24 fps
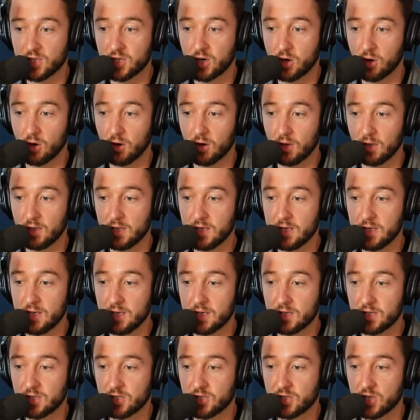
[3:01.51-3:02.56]
currently
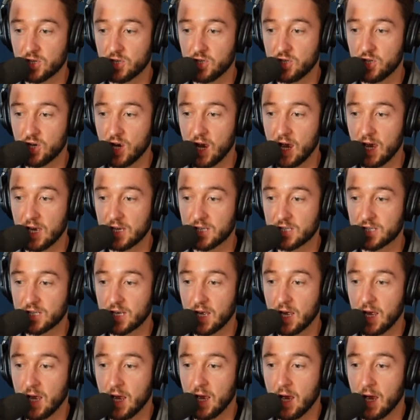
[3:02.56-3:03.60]
suggest
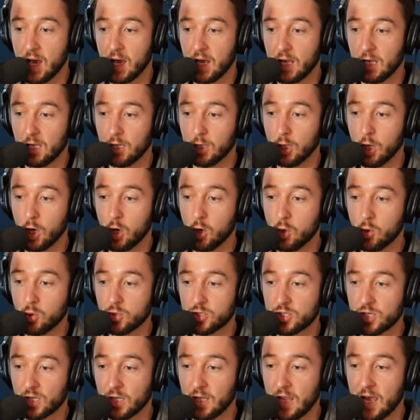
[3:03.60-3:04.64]
low
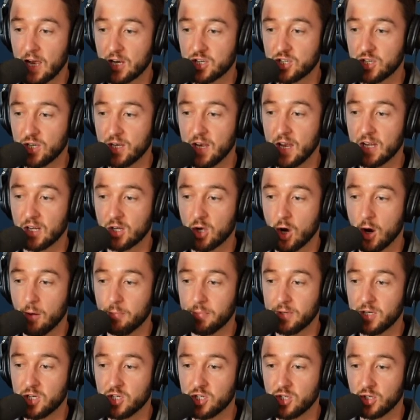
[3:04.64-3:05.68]
selection and
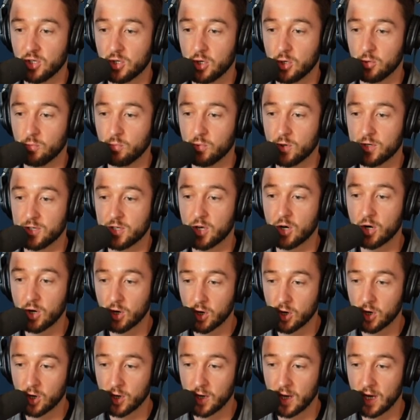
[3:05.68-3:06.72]
competition could
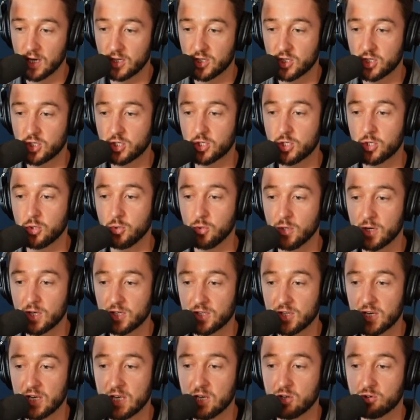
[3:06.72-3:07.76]
return as soon
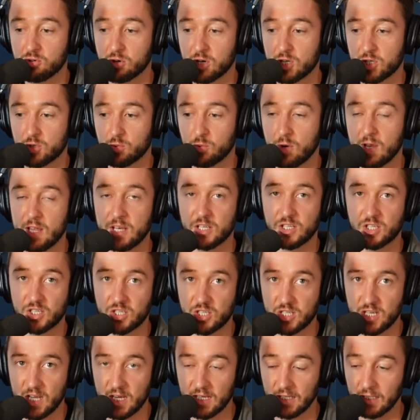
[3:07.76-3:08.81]
as interest rate
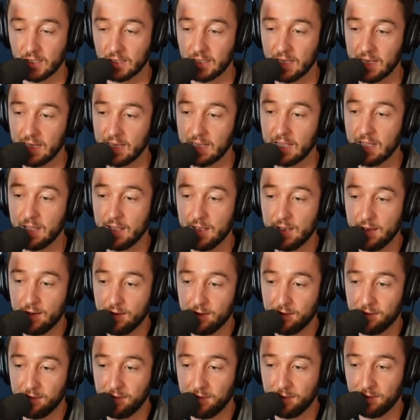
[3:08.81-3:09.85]
signaling
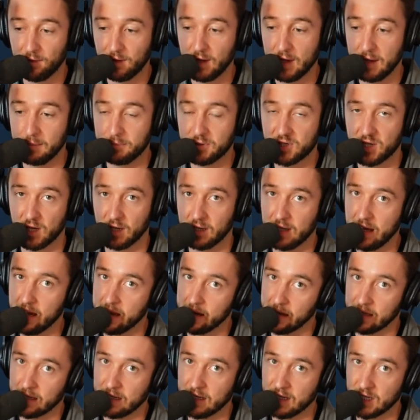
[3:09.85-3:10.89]
flips.
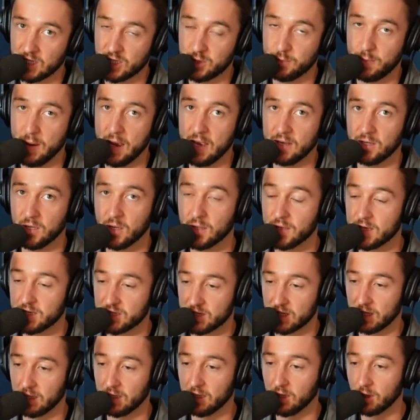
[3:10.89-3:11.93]
Again, I'm going to expand on
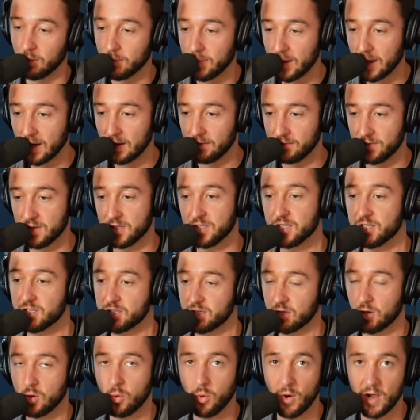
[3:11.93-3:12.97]
this in a little bit if this
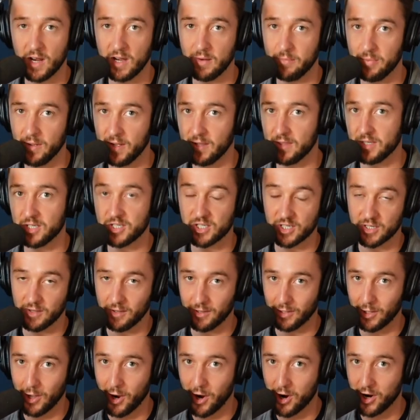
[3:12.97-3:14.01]
is quite a bit. This is a
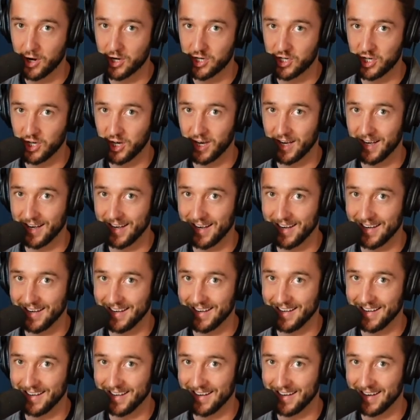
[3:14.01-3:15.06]
large
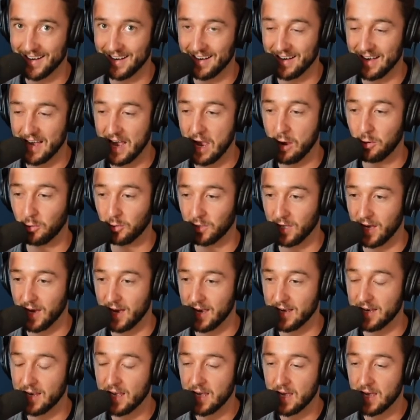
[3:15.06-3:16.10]
outline,